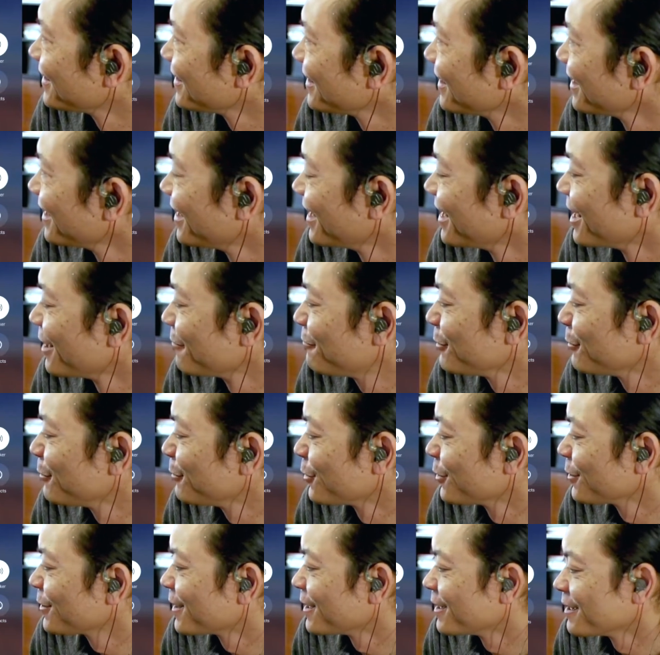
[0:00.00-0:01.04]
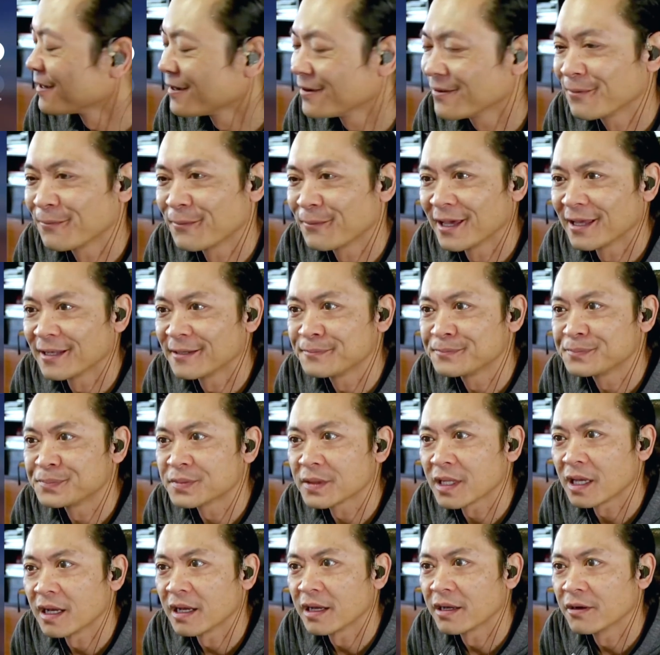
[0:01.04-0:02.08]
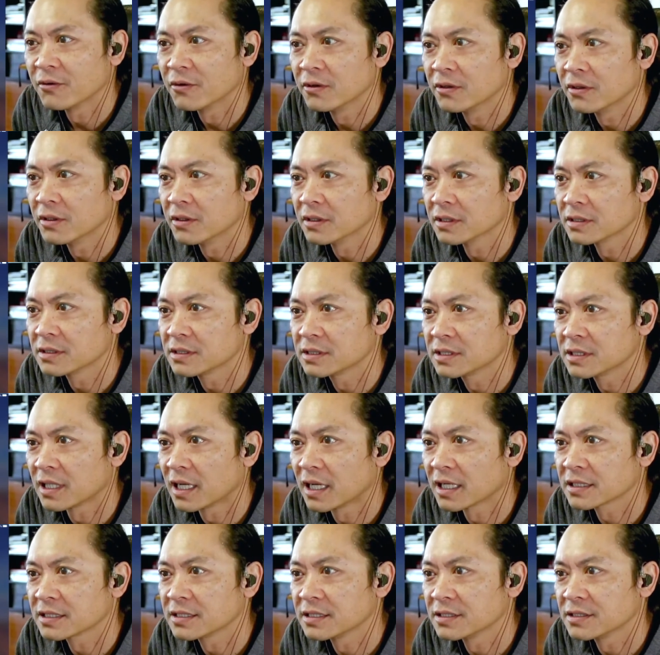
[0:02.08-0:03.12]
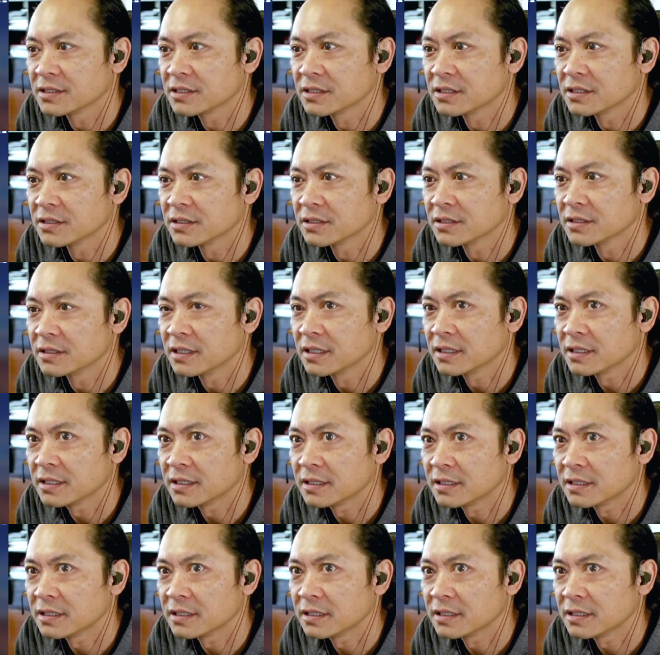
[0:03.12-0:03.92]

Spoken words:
yeah, happy birthday. You're the man. I will talk to you soon.